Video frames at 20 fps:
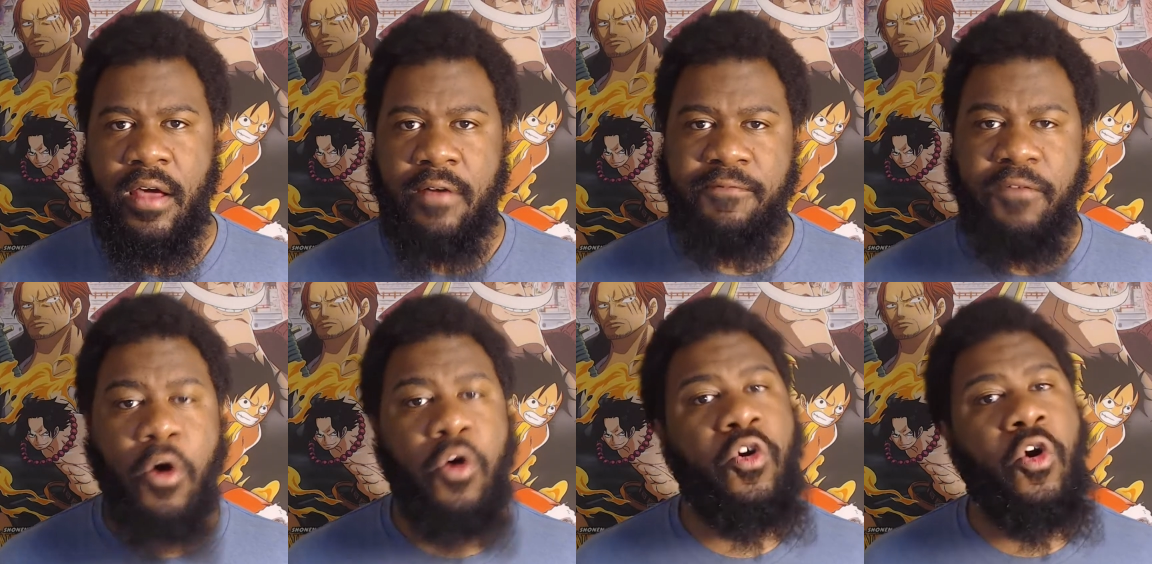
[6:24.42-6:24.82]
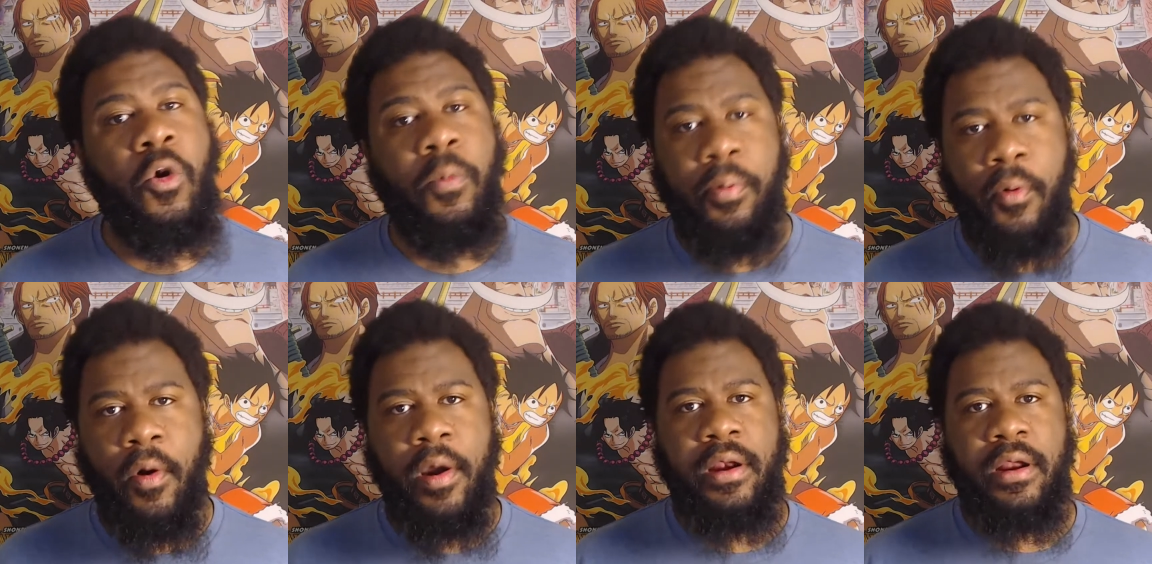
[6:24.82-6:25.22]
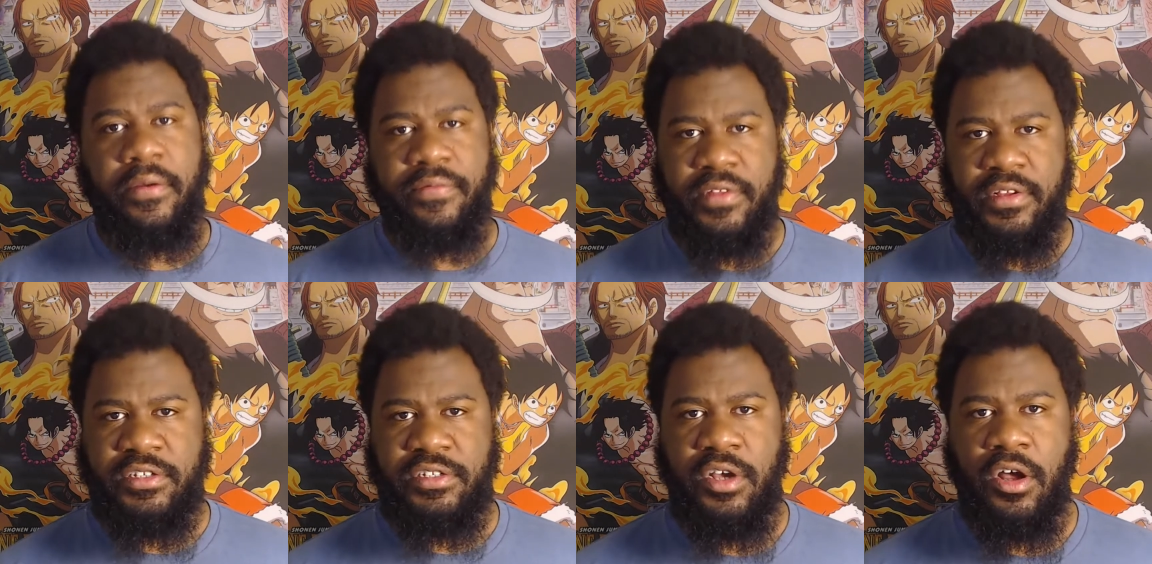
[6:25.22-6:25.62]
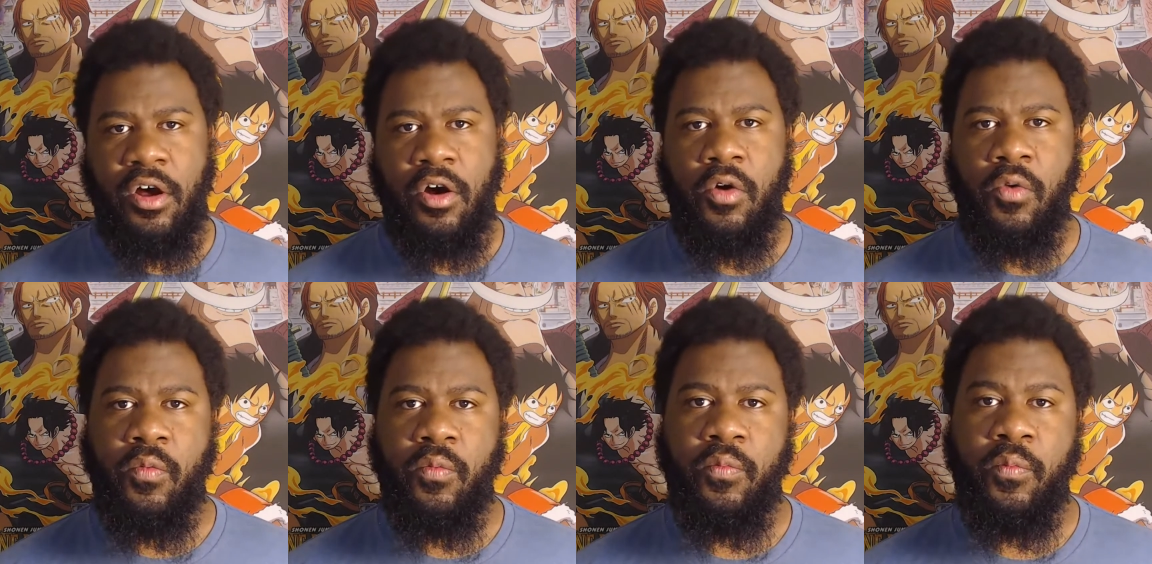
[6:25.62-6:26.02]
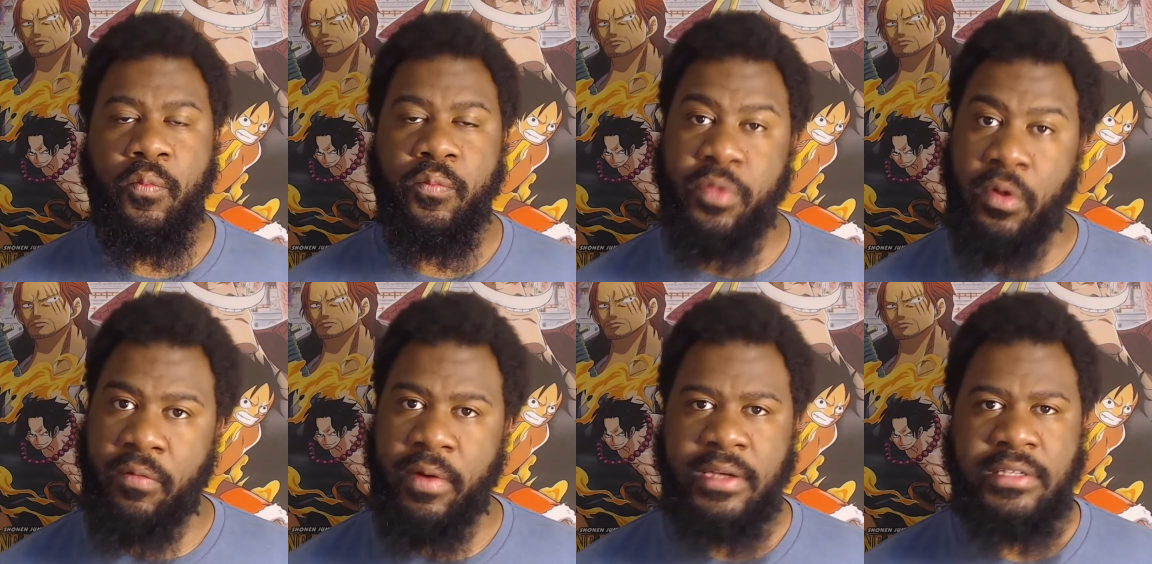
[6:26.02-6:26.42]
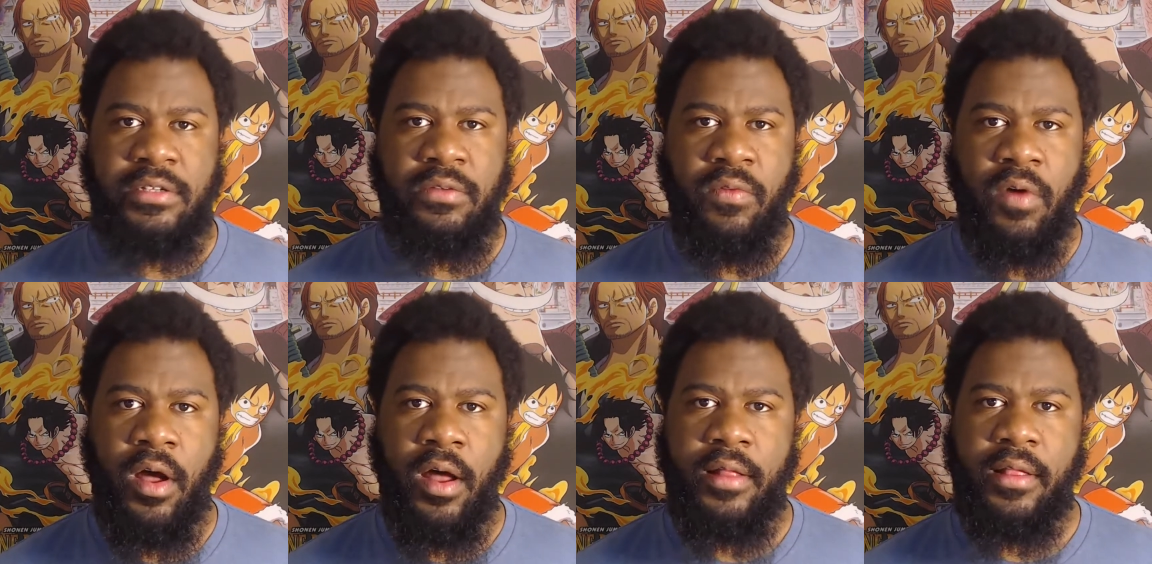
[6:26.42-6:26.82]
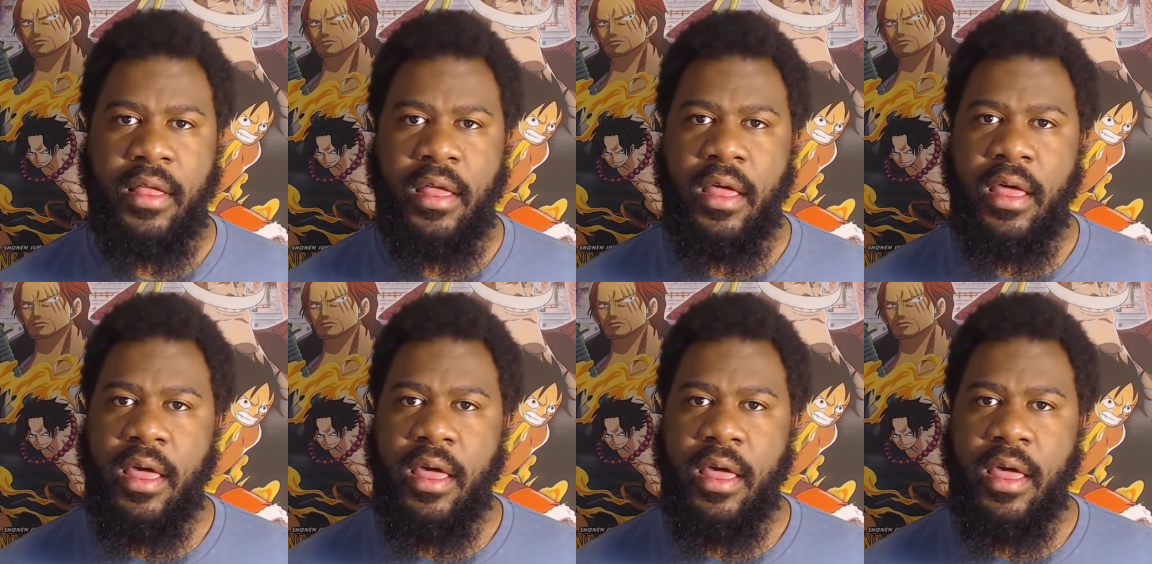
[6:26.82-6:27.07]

Speaker 1: focal point of the show. The restaurant,